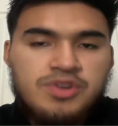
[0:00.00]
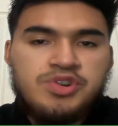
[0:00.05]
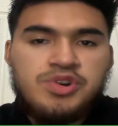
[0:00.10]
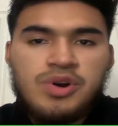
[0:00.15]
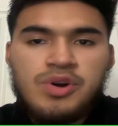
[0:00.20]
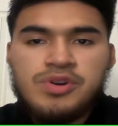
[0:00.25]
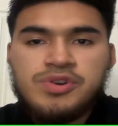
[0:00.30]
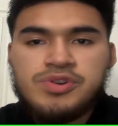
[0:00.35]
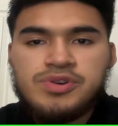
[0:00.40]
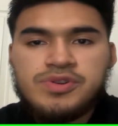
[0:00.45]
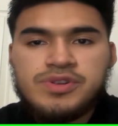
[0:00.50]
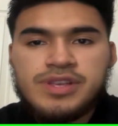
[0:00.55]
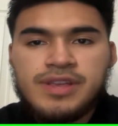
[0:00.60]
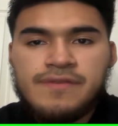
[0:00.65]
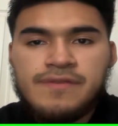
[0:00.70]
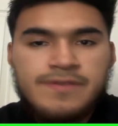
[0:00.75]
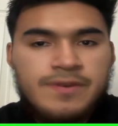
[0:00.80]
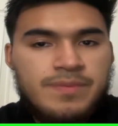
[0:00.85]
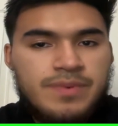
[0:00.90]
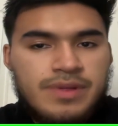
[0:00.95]
Chargers,
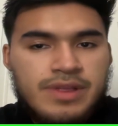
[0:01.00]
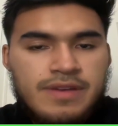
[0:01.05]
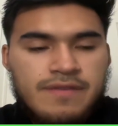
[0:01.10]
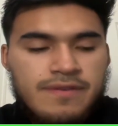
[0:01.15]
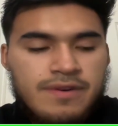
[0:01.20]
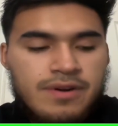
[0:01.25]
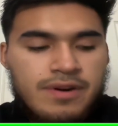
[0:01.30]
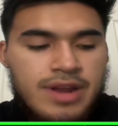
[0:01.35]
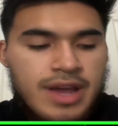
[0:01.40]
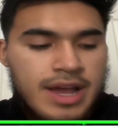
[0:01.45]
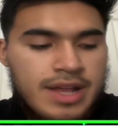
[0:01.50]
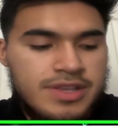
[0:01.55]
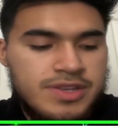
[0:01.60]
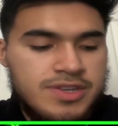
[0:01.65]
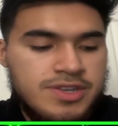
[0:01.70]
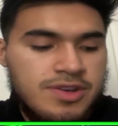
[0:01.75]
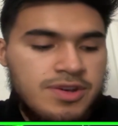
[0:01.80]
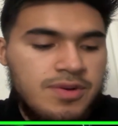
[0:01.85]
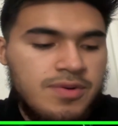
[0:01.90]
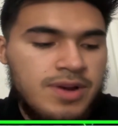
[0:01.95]
if you believe it or not.
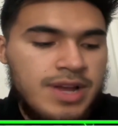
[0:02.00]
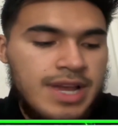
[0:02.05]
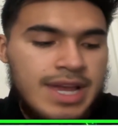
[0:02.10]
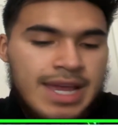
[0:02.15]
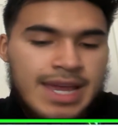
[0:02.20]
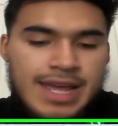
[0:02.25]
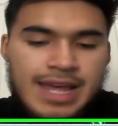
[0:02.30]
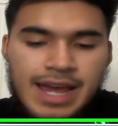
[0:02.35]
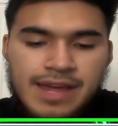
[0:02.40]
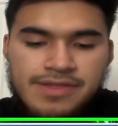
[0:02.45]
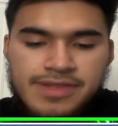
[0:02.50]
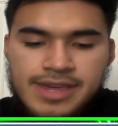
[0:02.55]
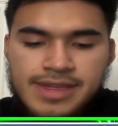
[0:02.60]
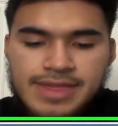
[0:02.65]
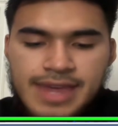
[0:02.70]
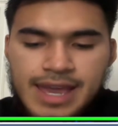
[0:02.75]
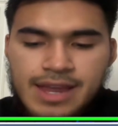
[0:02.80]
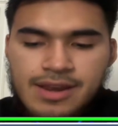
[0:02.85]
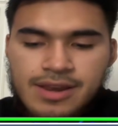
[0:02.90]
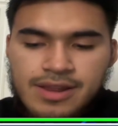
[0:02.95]
So I think
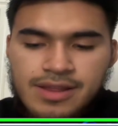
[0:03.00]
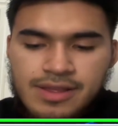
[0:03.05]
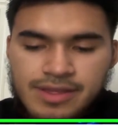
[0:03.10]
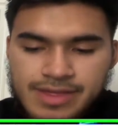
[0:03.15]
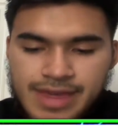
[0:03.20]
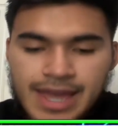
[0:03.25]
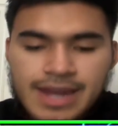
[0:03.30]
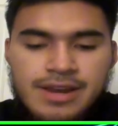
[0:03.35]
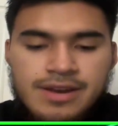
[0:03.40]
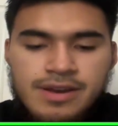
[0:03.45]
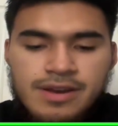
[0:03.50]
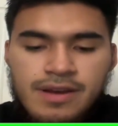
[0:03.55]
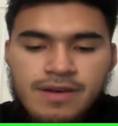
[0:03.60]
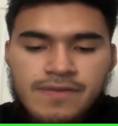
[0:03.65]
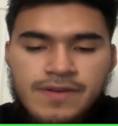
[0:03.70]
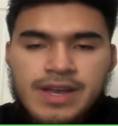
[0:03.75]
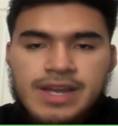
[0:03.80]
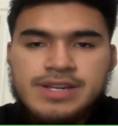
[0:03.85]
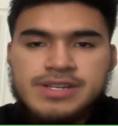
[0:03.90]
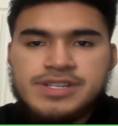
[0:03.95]
that that
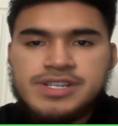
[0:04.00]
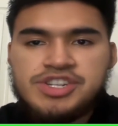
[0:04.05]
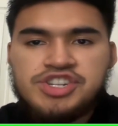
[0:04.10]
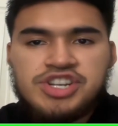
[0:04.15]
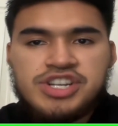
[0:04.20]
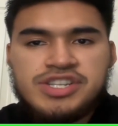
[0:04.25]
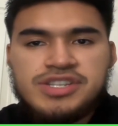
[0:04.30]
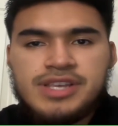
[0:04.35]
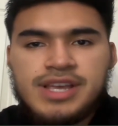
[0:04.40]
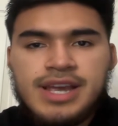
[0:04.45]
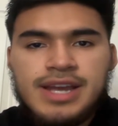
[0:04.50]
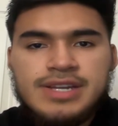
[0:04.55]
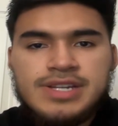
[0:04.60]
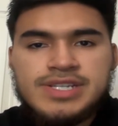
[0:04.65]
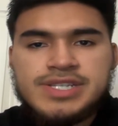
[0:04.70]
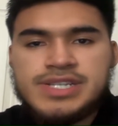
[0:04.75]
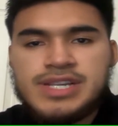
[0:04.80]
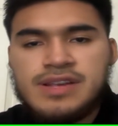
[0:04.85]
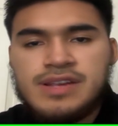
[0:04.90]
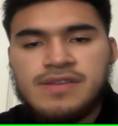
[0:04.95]
enough kind of suggests the kind of
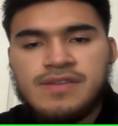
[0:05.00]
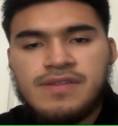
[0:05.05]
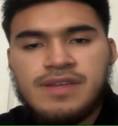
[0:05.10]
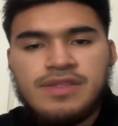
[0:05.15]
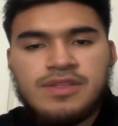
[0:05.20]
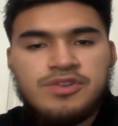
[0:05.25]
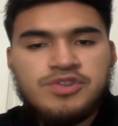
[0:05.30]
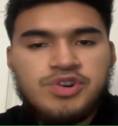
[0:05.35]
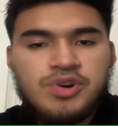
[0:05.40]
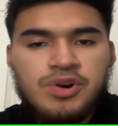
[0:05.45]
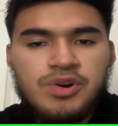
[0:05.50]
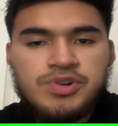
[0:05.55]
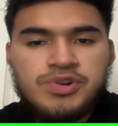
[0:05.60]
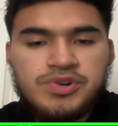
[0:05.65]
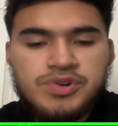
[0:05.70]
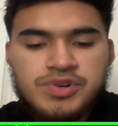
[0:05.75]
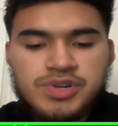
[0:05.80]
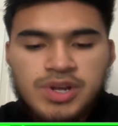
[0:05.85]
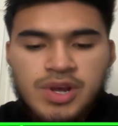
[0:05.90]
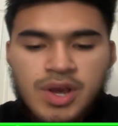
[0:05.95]
season that the
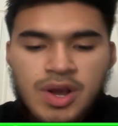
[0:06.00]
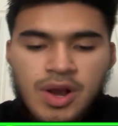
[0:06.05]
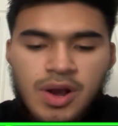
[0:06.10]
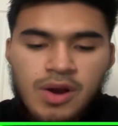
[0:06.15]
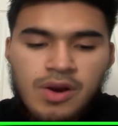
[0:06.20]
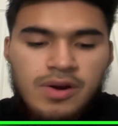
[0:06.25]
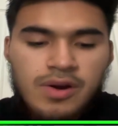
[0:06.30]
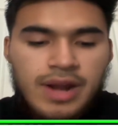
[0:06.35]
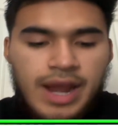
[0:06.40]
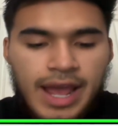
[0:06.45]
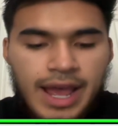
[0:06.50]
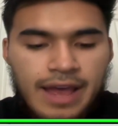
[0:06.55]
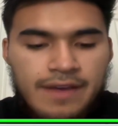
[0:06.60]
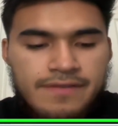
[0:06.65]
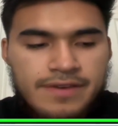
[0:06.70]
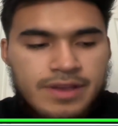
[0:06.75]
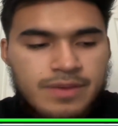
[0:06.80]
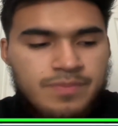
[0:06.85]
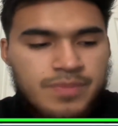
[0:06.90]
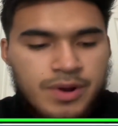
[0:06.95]
Chargers are
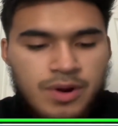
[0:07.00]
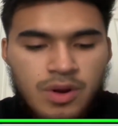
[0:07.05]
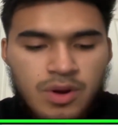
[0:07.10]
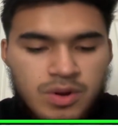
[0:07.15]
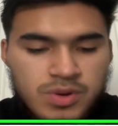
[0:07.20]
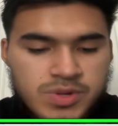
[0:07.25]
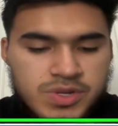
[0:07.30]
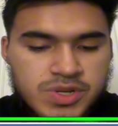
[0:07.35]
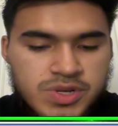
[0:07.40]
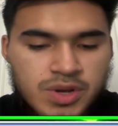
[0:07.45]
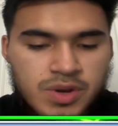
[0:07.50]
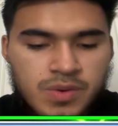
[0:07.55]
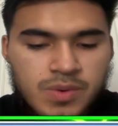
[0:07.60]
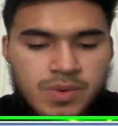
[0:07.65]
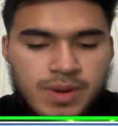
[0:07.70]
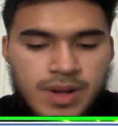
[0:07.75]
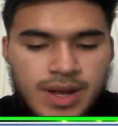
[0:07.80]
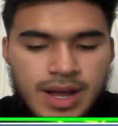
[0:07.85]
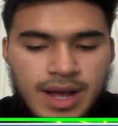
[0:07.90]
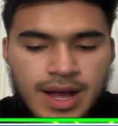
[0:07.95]
having, but
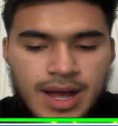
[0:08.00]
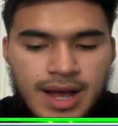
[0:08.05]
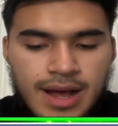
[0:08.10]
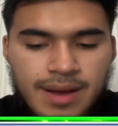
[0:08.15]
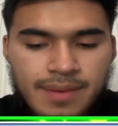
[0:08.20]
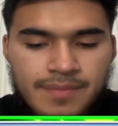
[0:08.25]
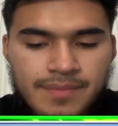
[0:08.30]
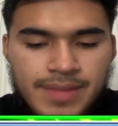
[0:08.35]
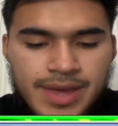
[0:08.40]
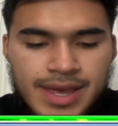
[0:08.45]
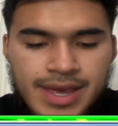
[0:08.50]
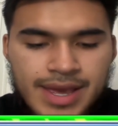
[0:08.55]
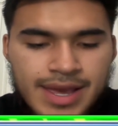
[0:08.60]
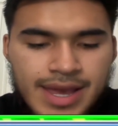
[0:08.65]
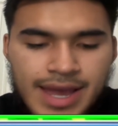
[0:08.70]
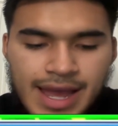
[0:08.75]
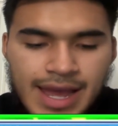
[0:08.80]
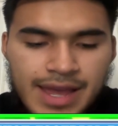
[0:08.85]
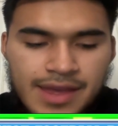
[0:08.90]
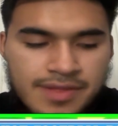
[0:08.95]
also. Um,
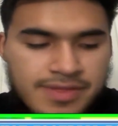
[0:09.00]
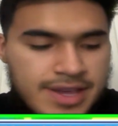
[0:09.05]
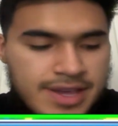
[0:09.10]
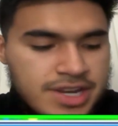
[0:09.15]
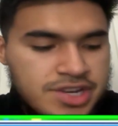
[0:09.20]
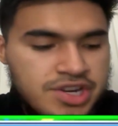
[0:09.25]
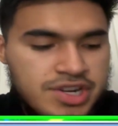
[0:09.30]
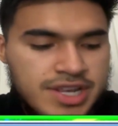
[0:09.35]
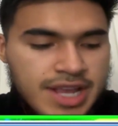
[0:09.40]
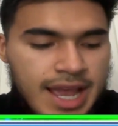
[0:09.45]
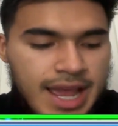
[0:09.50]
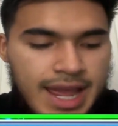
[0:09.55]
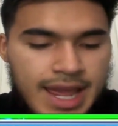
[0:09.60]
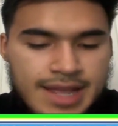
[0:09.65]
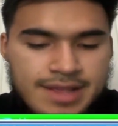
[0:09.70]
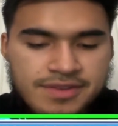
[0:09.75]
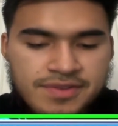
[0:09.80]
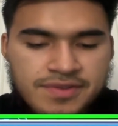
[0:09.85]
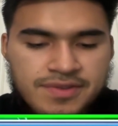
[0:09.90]
I think it just adds